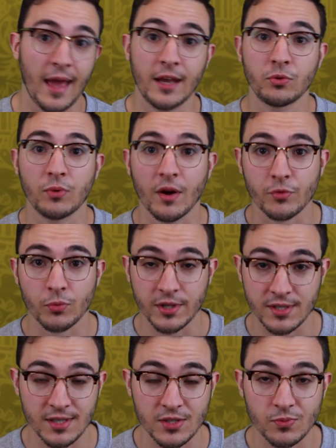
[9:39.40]
And whoever
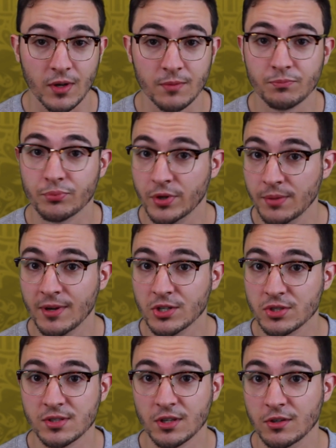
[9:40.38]
wins this one pretty
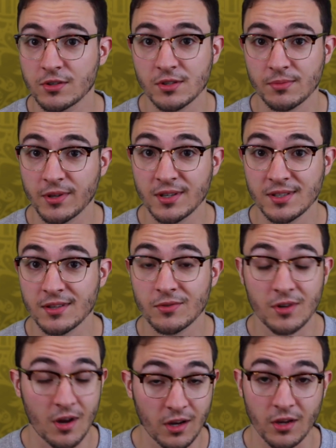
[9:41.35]
much secures their place in
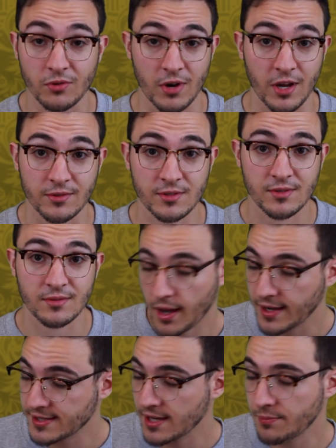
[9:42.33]
their knockout rounds.
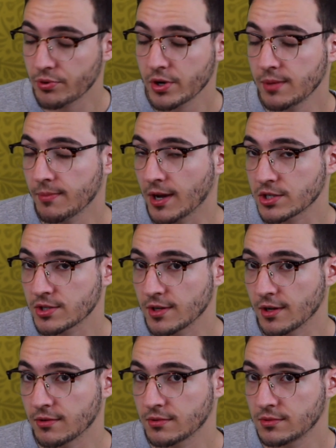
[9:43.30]
I say pretty much
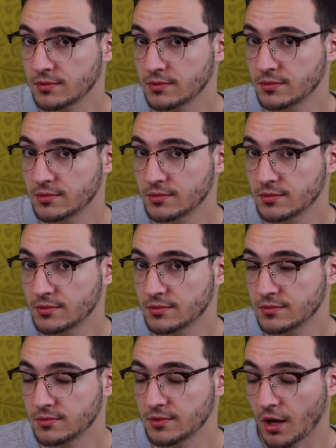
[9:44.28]
though,
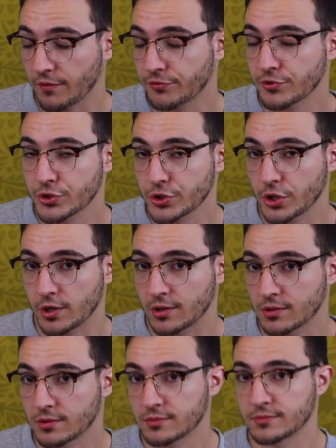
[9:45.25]
not for sure,
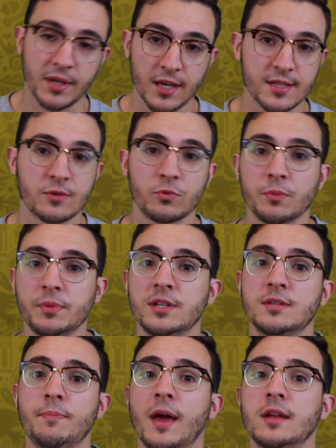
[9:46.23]
because it will be
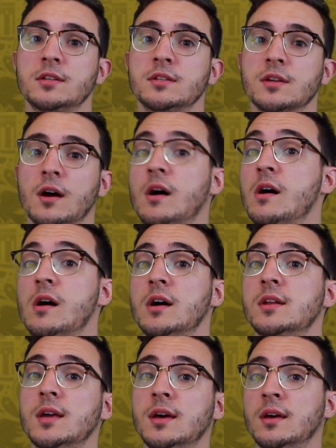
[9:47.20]
dependent
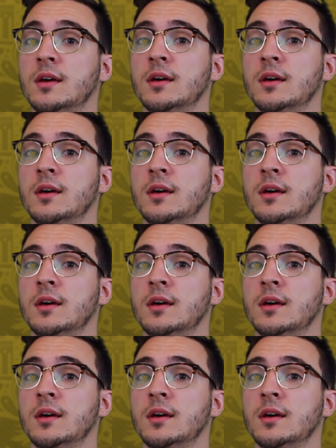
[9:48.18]
on